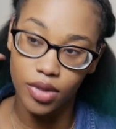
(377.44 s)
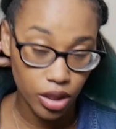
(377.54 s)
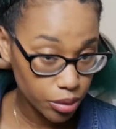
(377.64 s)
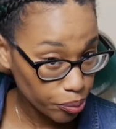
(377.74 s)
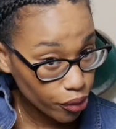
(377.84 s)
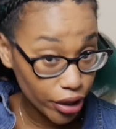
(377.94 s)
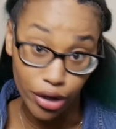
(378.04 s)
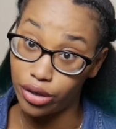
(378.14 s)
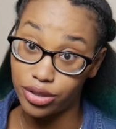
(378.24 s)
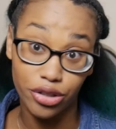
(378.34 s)

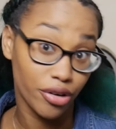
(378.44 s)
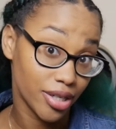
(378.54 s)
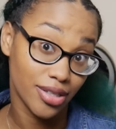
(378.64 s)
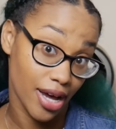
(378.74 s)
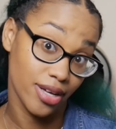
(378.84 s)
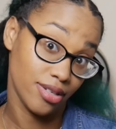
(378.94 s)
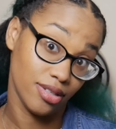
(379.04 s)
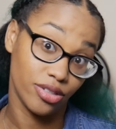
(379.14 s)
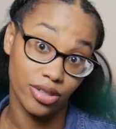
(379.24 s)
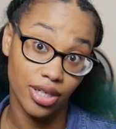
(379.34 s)
It's a great size,
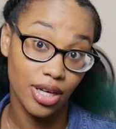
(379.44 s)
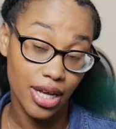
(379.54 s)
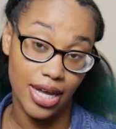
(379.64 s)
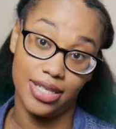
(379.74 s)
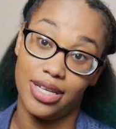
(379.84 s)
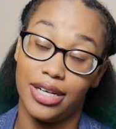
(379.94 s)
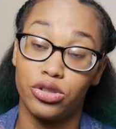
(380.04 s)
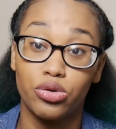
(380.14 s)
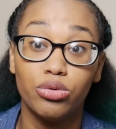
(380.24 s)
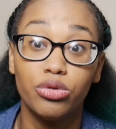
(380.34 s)
literally. It's not
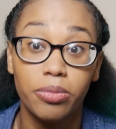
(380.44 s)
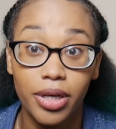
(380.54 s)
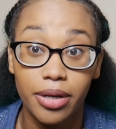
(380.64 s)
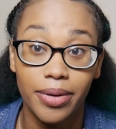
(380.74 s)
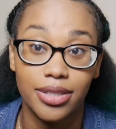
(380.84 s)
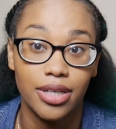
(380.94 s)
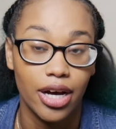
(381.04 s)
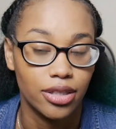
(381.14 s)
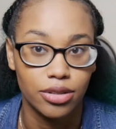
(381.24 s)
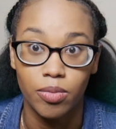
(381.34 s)
too big, but it's
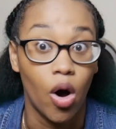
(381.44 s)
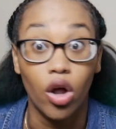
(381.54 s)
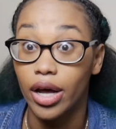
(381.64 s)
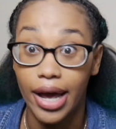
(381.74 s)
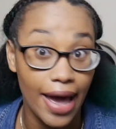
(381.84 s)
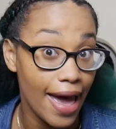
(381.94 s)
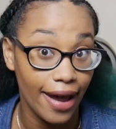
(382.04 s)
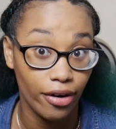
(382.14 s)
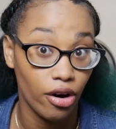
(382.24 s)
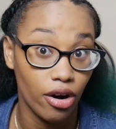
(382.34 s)
not small at
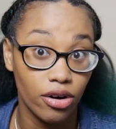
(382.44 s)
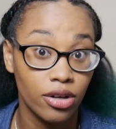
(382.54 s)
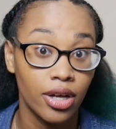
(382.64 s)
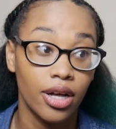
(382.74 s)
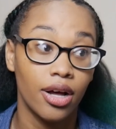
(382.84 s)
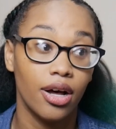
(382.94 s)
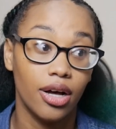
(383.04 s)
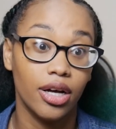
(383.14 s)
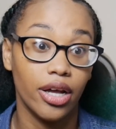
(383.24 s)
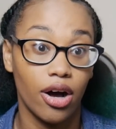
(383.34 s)
all.
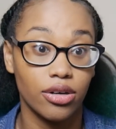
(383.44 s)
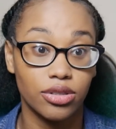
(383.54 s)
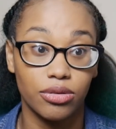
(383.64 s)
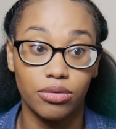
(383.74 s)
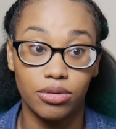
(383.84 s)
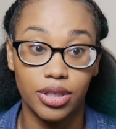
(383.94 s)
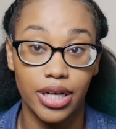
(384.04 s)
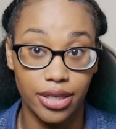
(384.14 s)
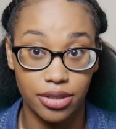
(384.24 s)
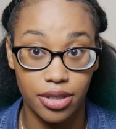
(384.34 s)
It also
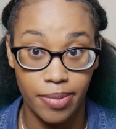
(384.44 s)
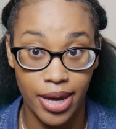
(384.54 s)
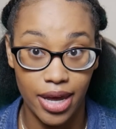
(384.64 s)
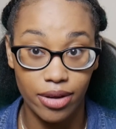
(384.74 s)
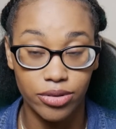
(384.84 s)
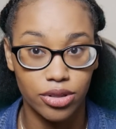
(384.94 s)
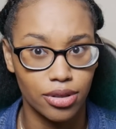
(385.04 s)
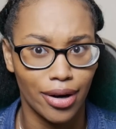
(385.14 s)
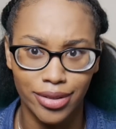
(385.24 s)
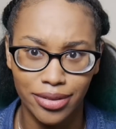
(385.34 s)
connects to the bed, which is
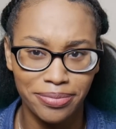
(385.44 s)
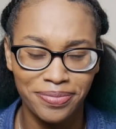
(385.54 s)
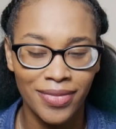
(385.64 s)
awesome.